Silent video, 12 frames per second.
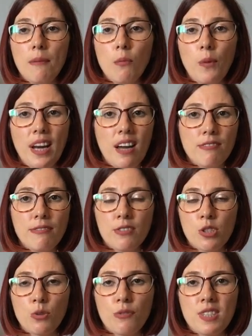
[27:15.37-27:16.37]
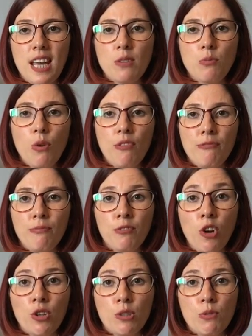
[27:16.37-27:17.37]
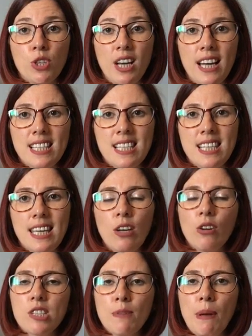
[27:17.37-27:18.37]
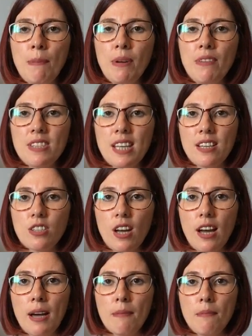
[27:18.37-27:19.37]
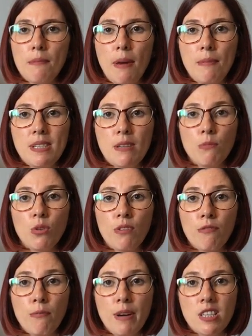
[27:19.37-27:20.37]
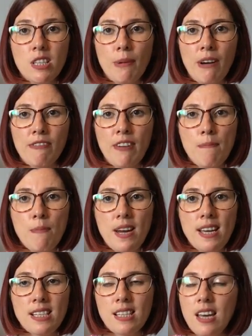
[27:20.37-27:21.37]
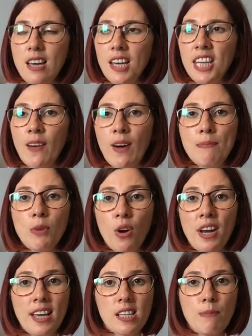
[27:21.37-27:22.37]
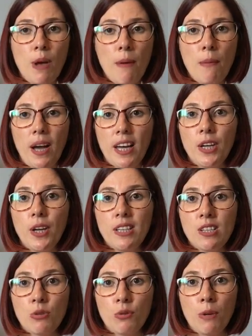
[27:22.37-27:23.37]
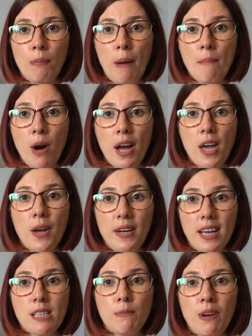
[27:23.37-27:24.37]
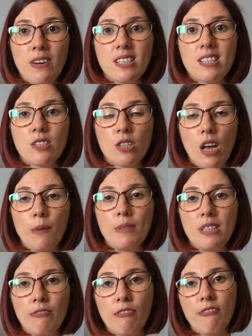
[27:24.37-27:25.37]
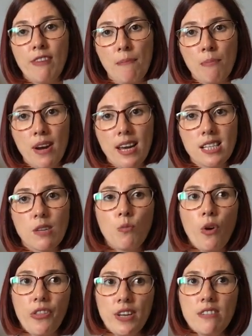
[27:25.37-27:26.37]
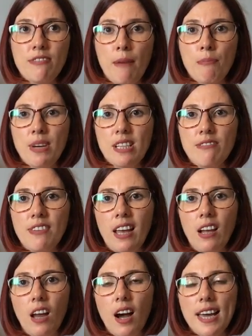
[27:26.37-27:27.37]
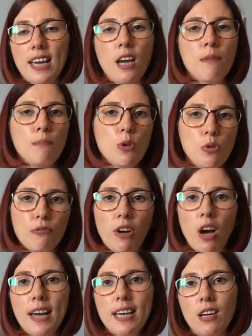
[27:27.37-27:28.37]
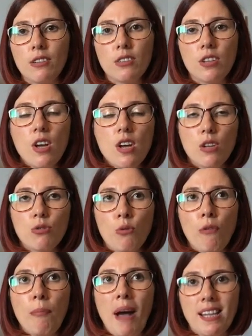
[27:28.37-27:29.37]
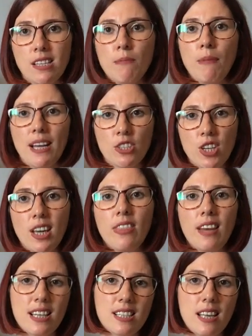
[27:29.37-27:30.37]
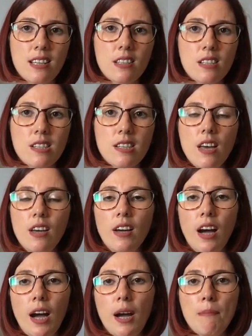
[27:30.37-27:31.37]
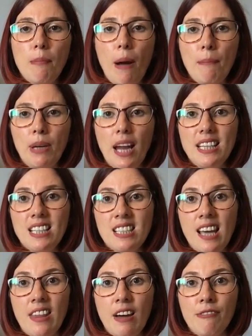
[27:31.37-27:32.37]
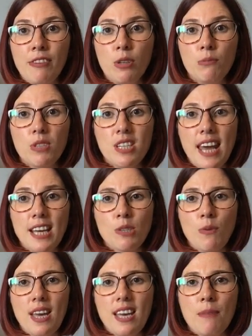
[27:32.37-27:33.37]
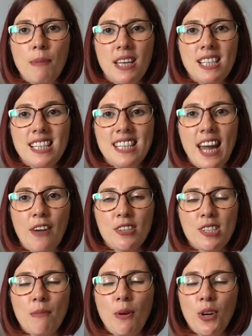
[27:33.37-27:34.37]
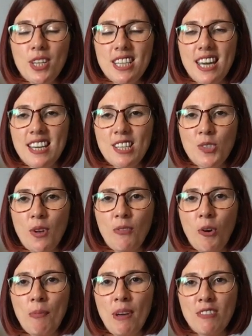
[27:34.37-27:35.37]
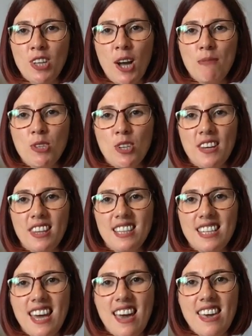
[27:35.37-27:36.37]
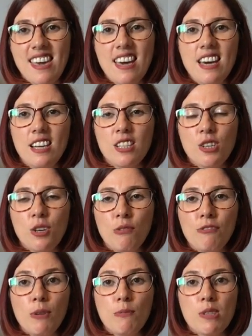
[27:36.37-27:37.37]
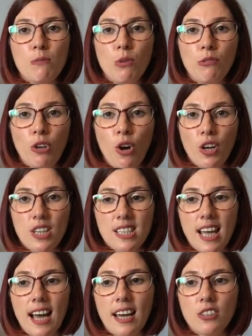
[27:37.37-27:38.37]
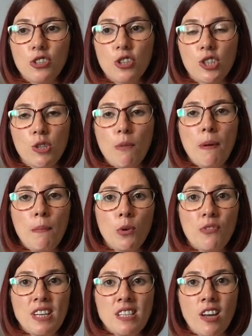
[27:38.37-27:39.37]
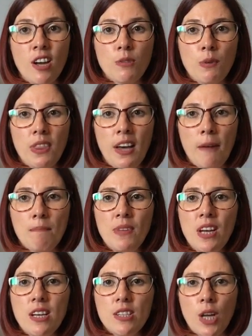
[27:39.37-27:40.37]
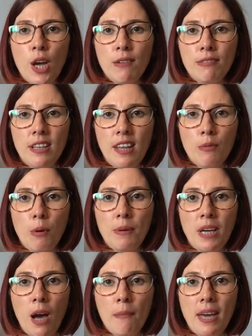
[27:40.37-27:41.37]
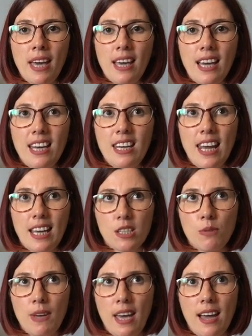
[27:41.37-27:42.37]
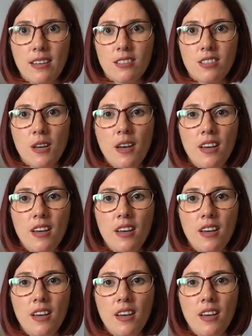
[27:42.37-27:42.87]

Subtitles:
when I've sort of said what vlogs would you like to see, lots of people have said maybe some more information about fabrics. Now, I'm not an expert, but I can only talk about my own experiences sewing with different fabrics and what these fabrics feel like and move like and sort of pattern matching in that sense. But I'm planning to get that filmed next week because it's now the summer holidays, so I've got a bit of time during the day to film some more vlogs and just do a bit more research with that. So hopefully that will be coming next weekend.